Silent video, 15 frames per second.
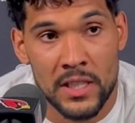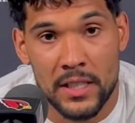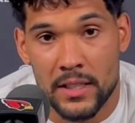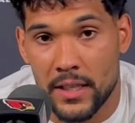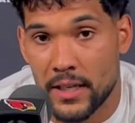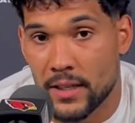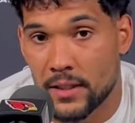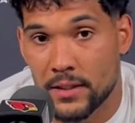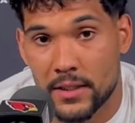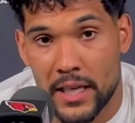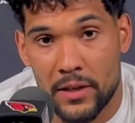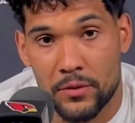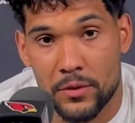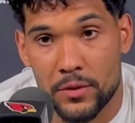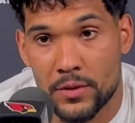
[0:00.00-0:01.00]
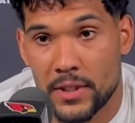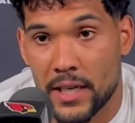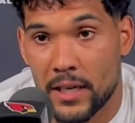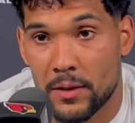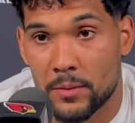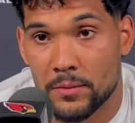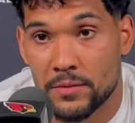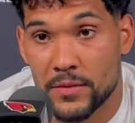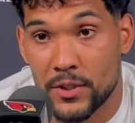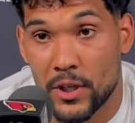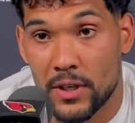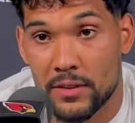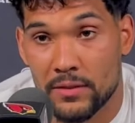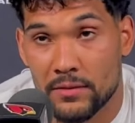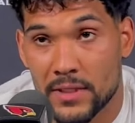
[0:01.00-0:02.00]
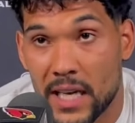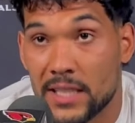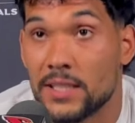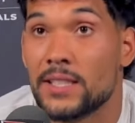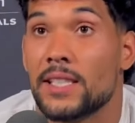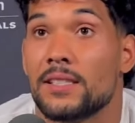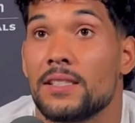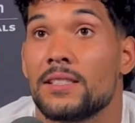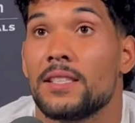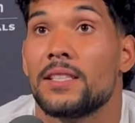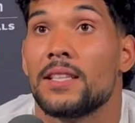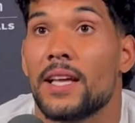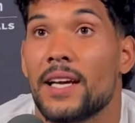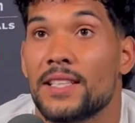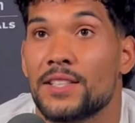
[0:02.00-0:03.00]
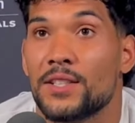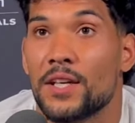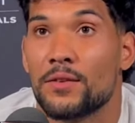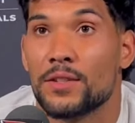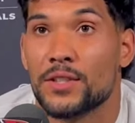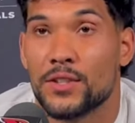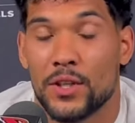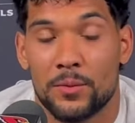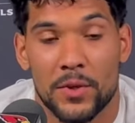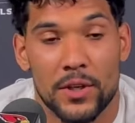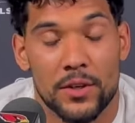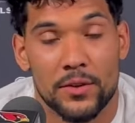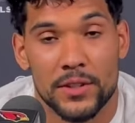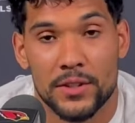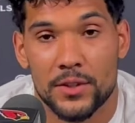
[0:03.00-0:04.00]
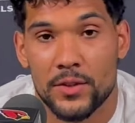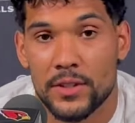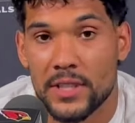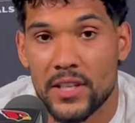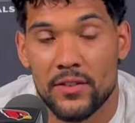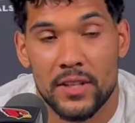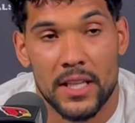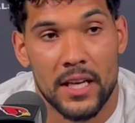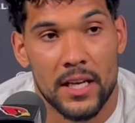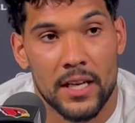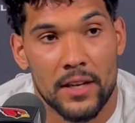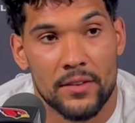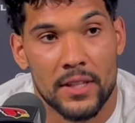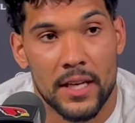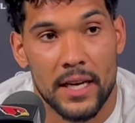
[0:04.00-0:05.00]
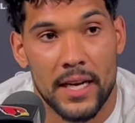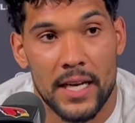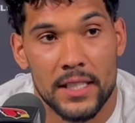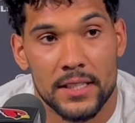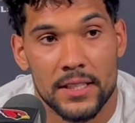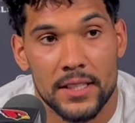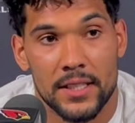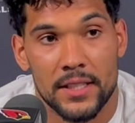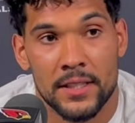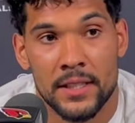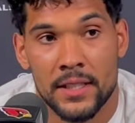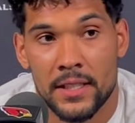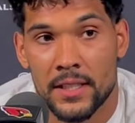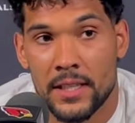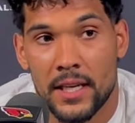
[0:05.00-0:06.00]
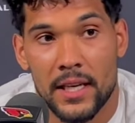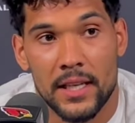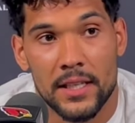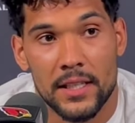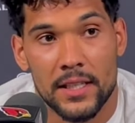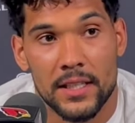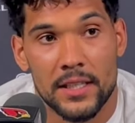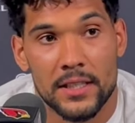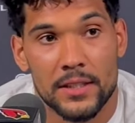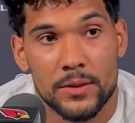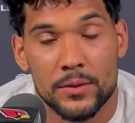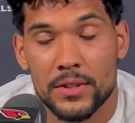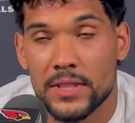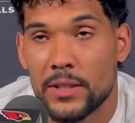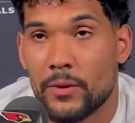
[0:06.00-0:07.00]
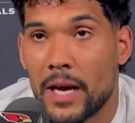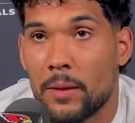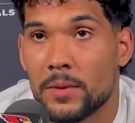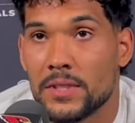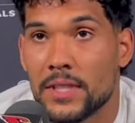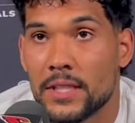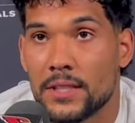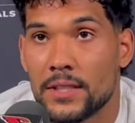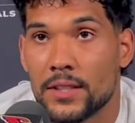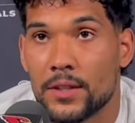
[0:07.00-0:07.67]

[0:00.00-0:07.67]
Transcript: Yeah, thankful that I got the chance to see the last year of it, so I'm gonna go into it, give everything I got this year, and we'll see what happens next year.